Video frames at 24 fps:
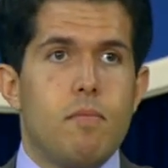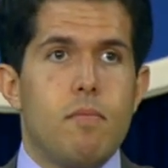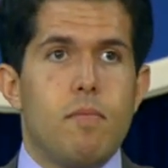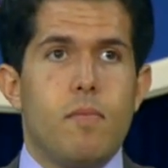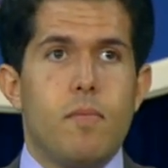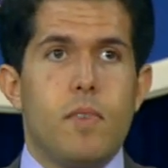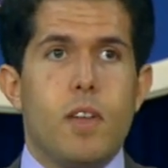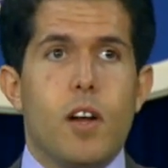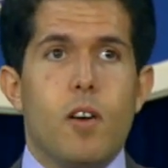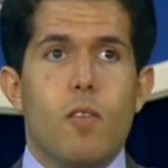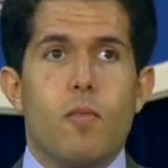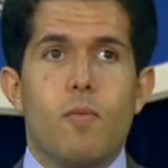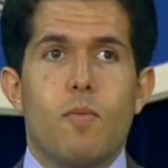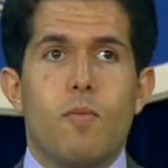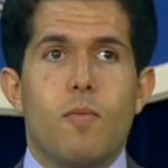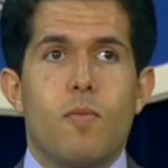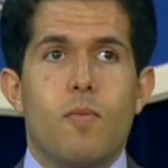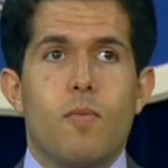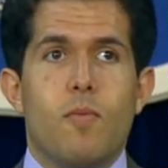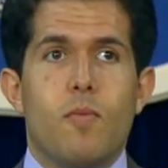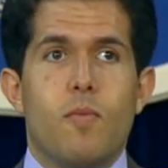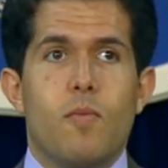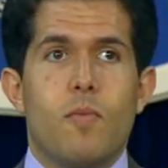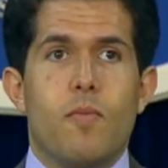You know,
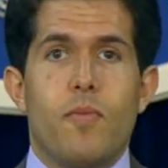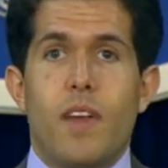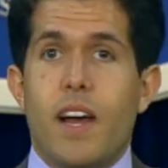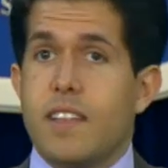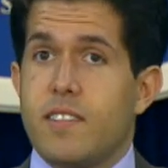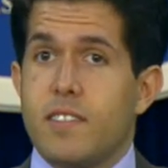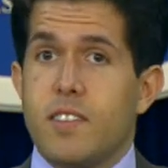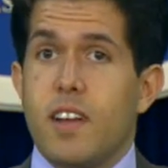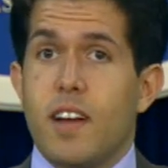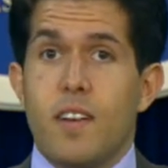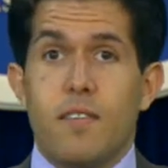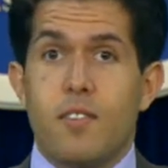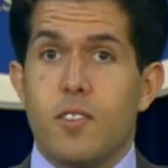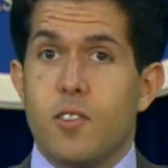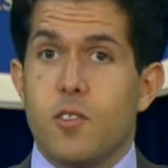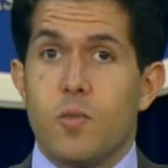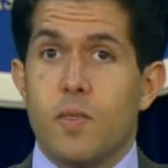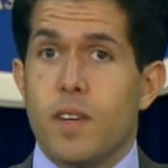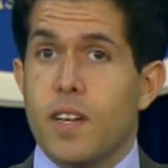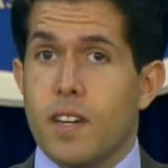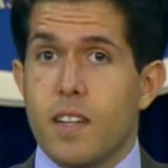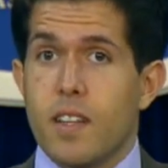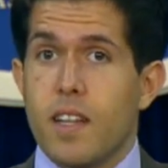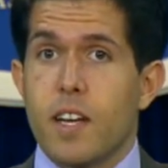that's enough to
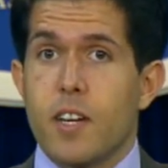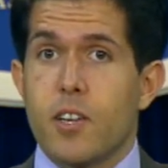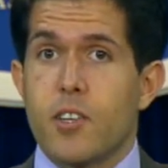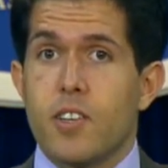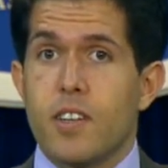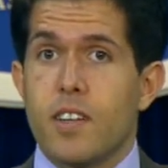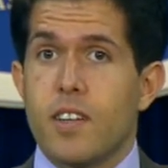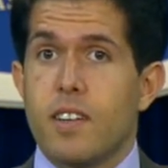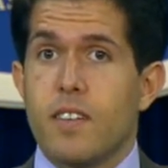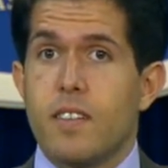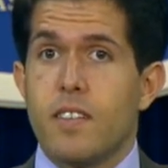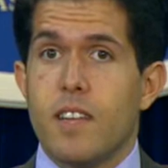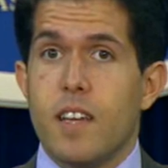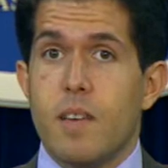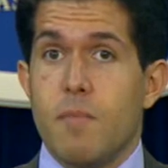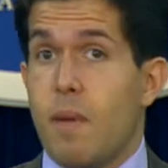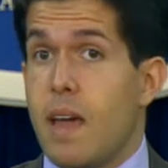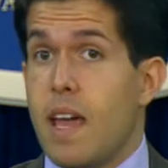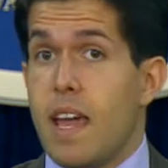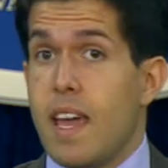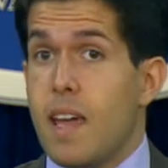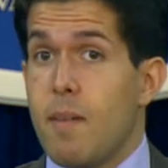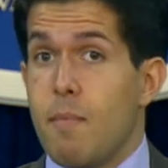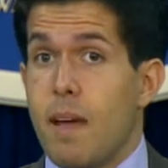swing an election. It
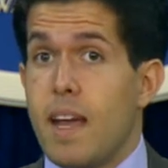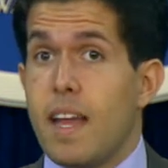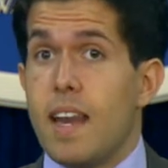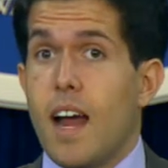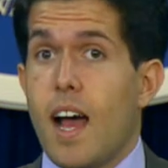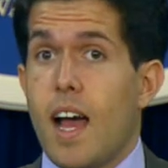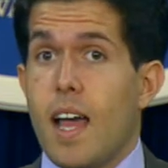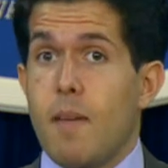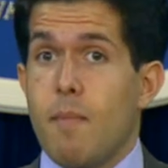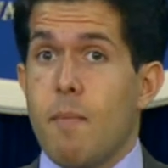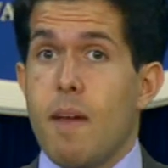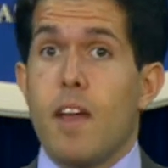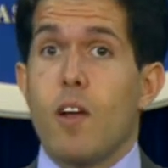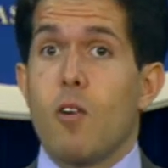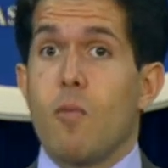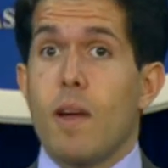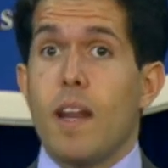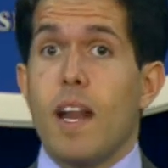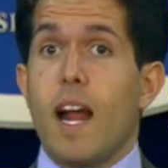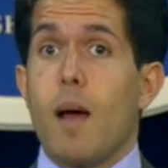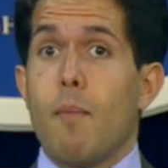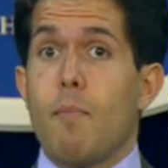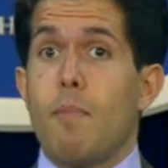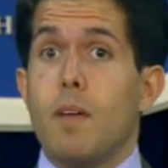may or may
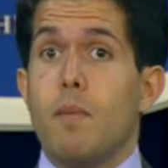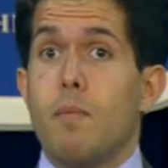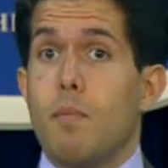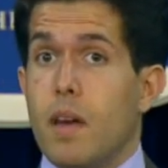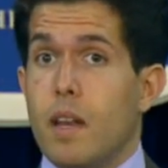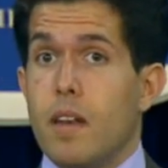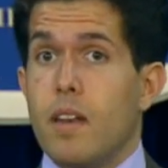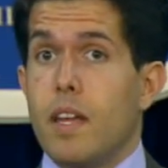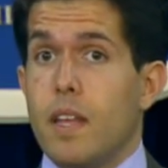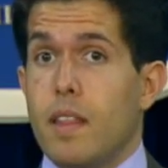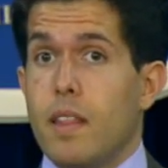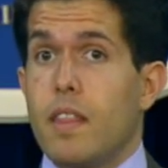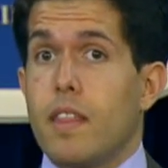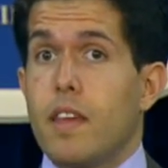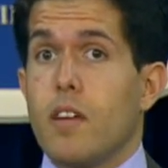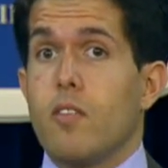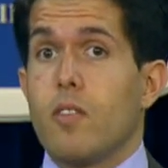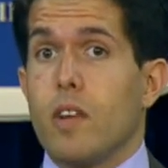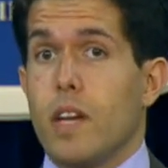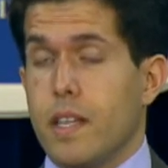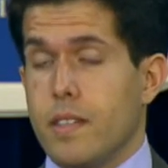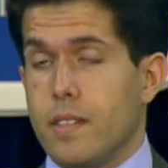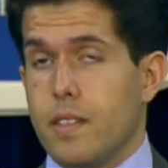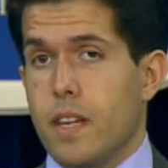not be, but in
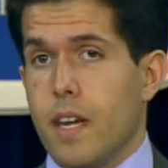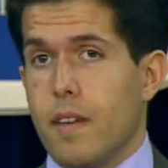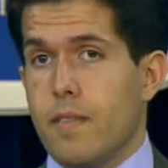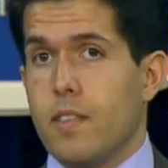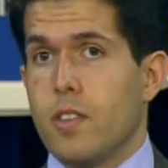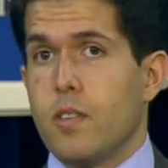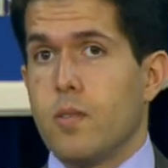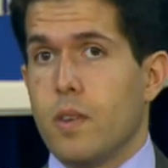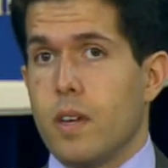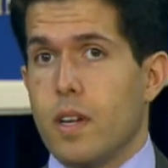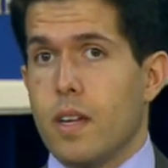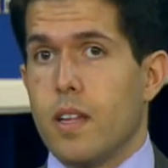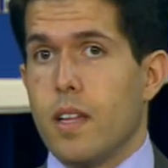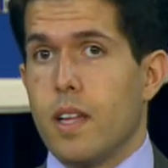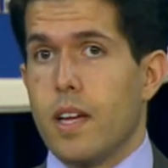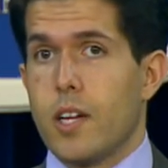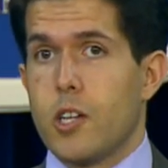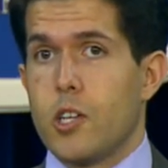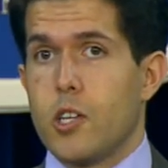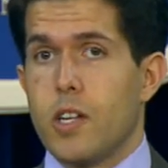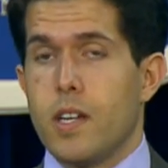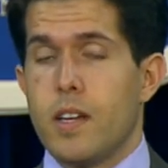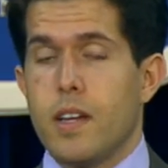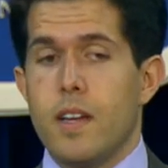theory, it's enough to swing an
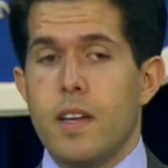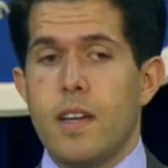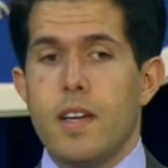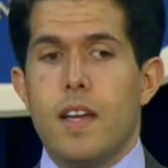election.